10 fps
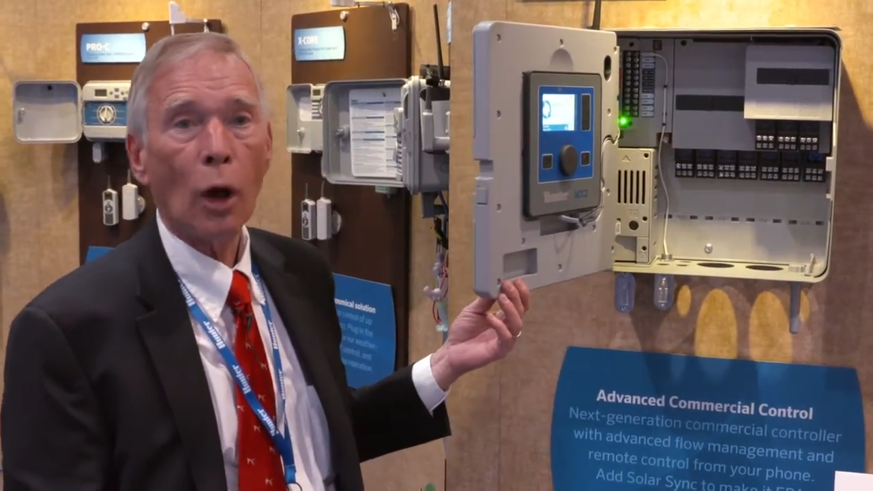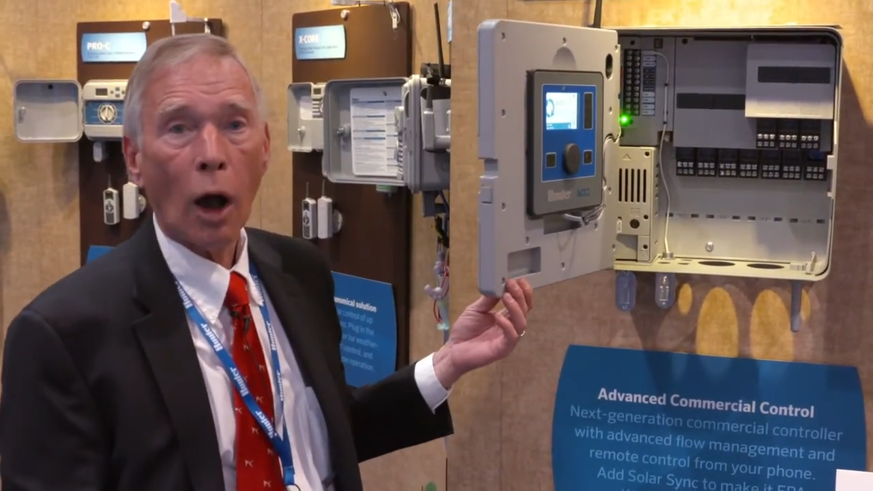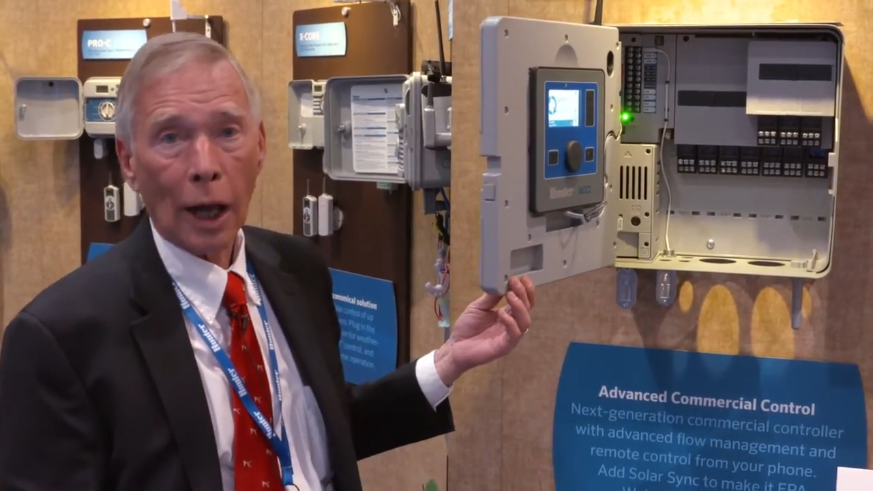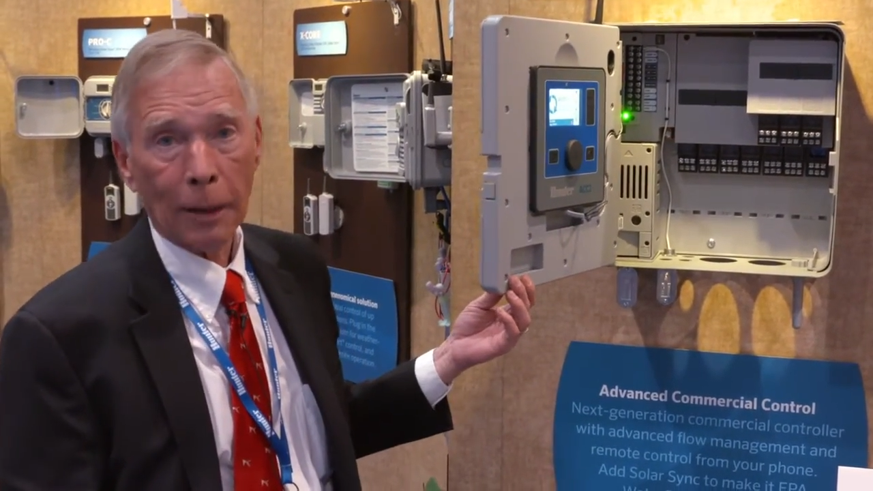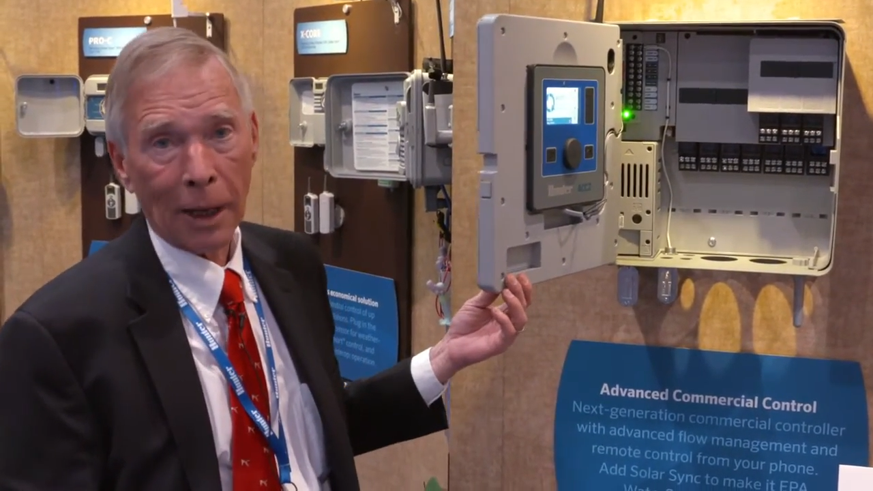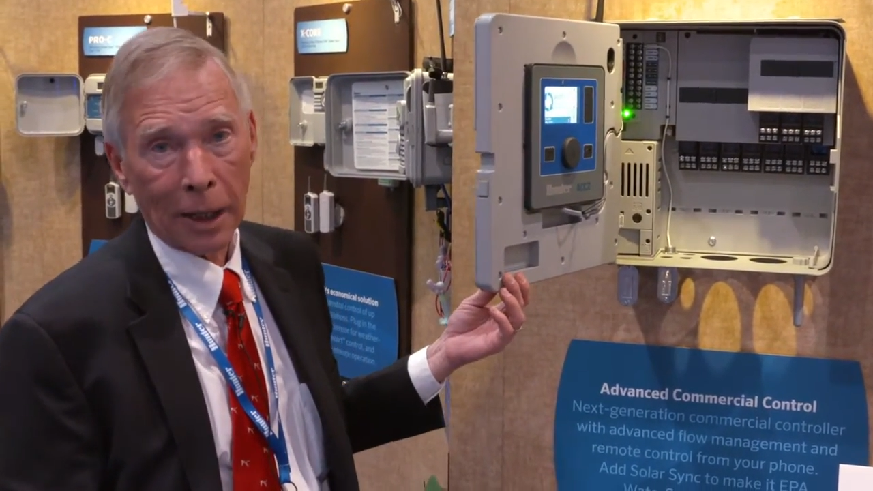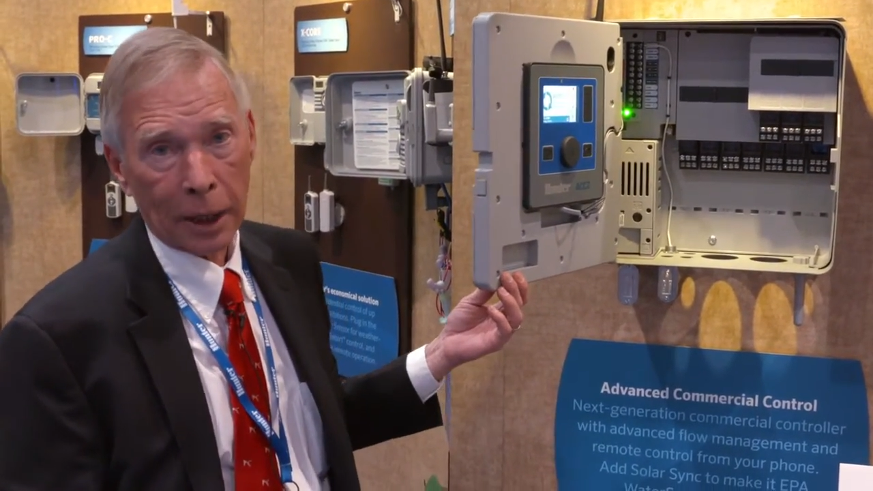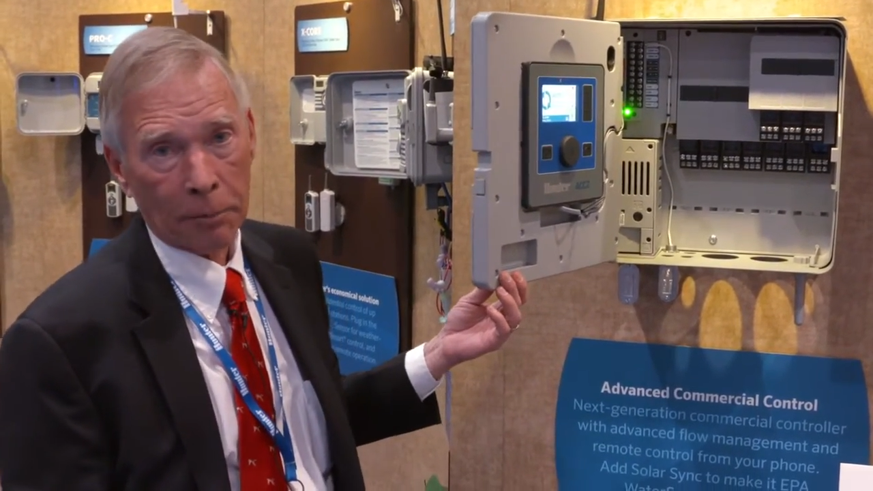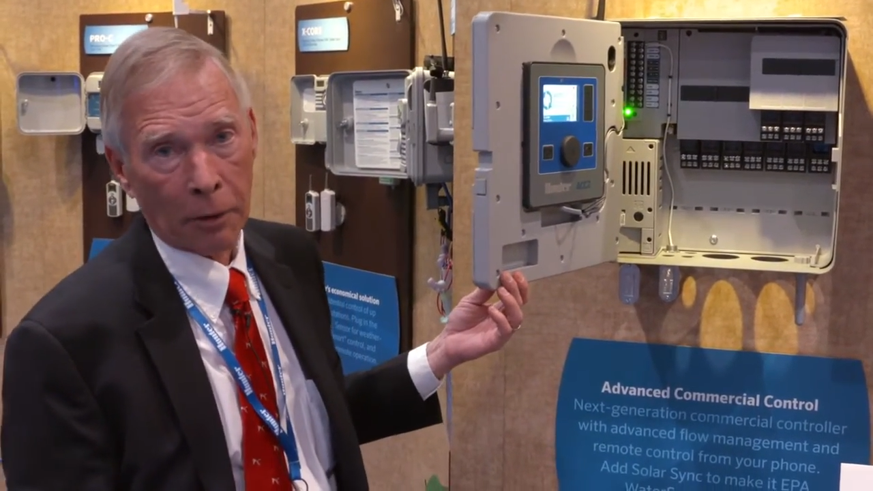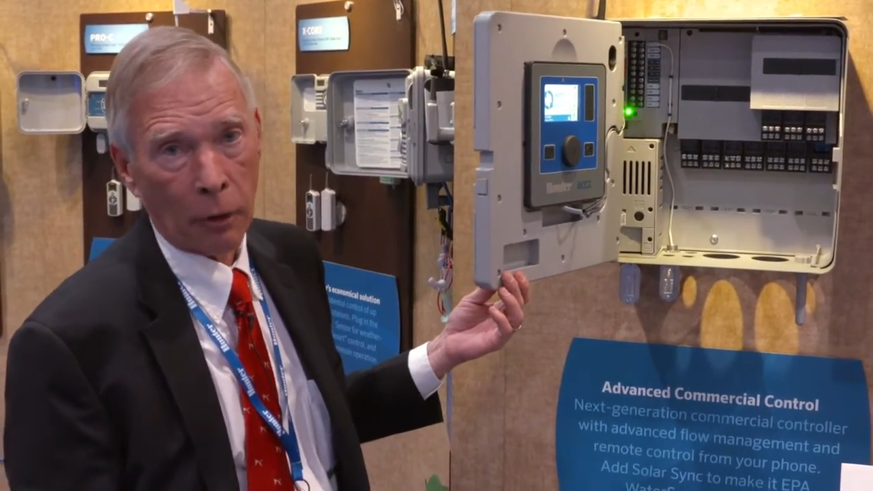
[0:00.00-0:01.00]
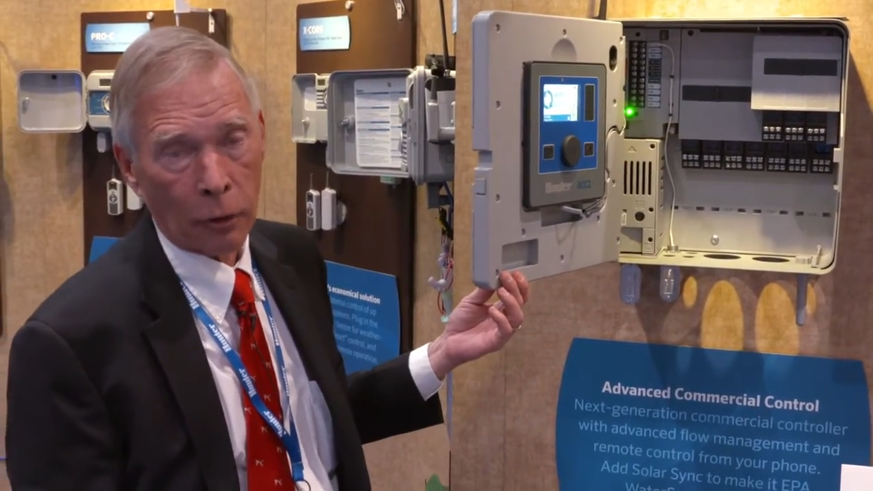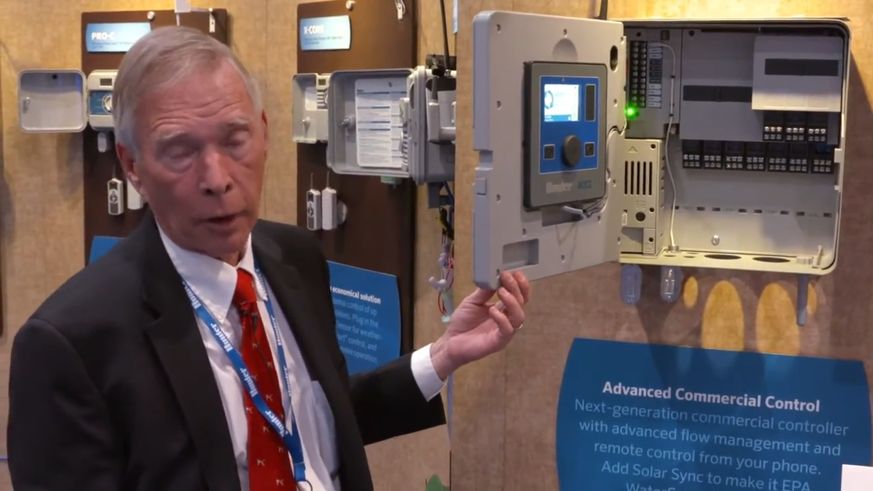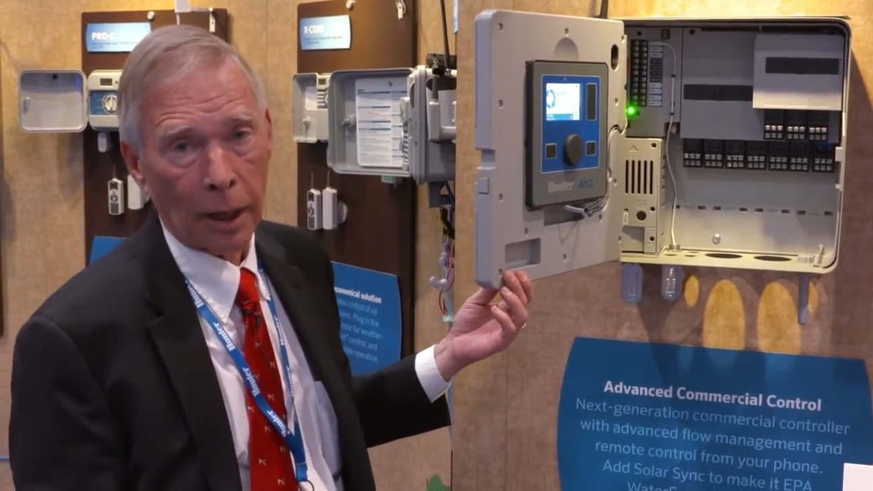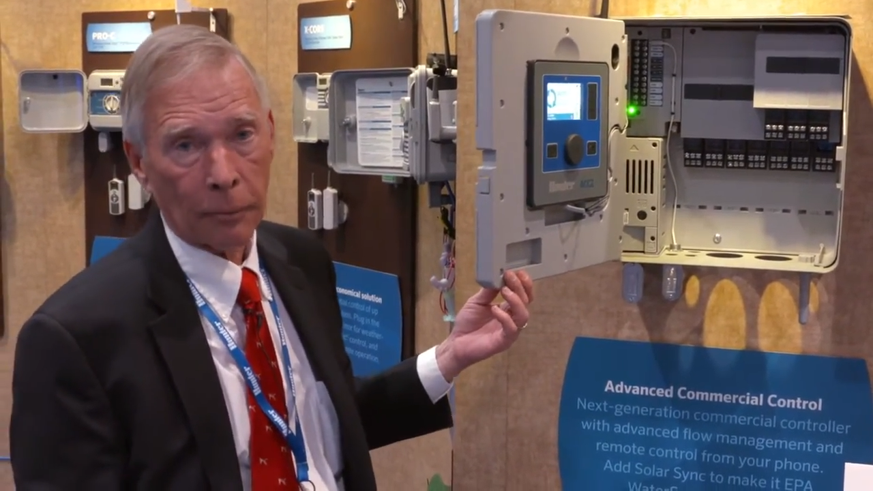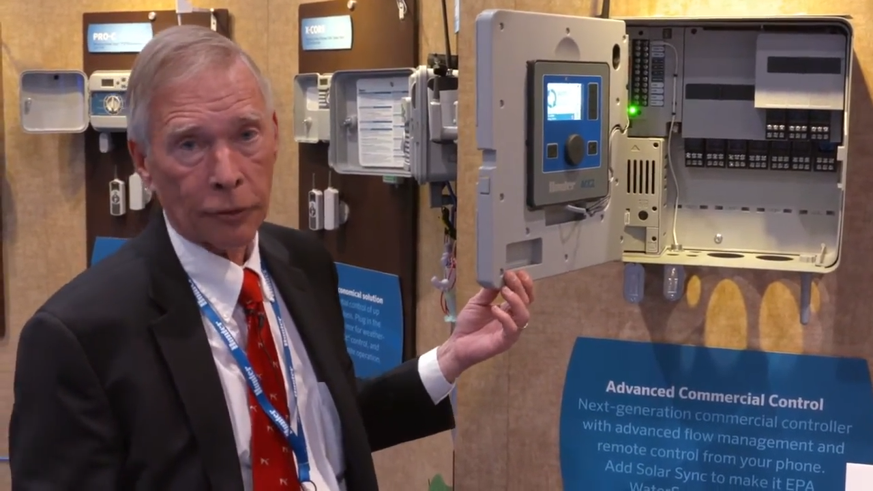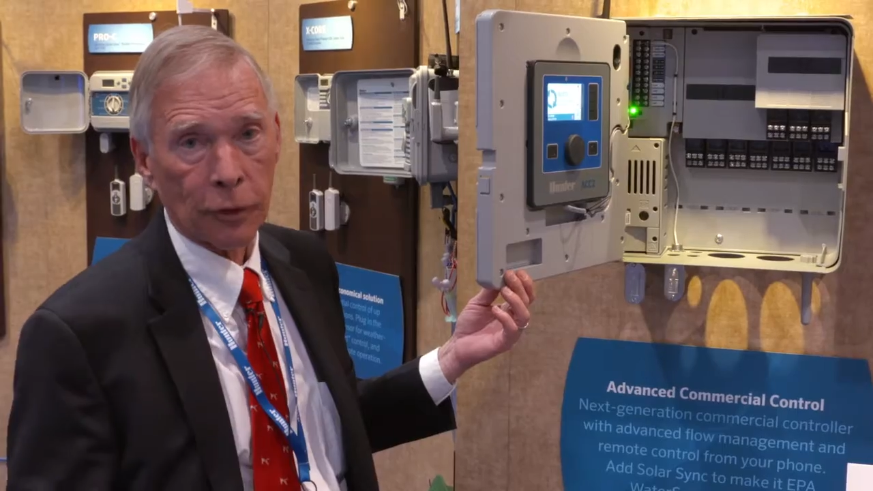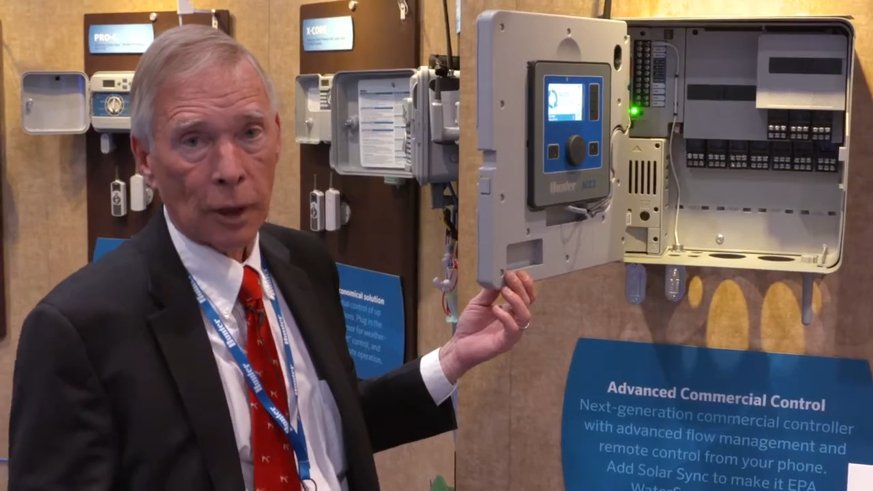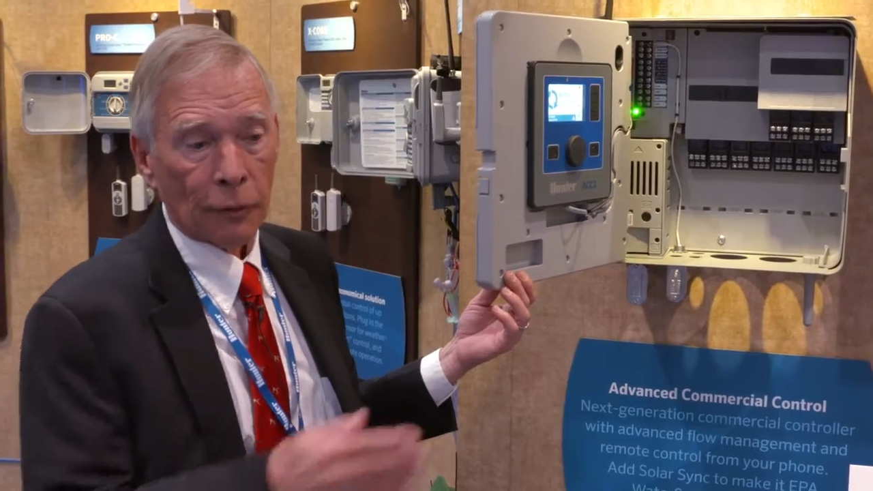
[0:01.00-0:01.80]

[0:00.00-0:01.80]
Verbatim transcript: automatic programs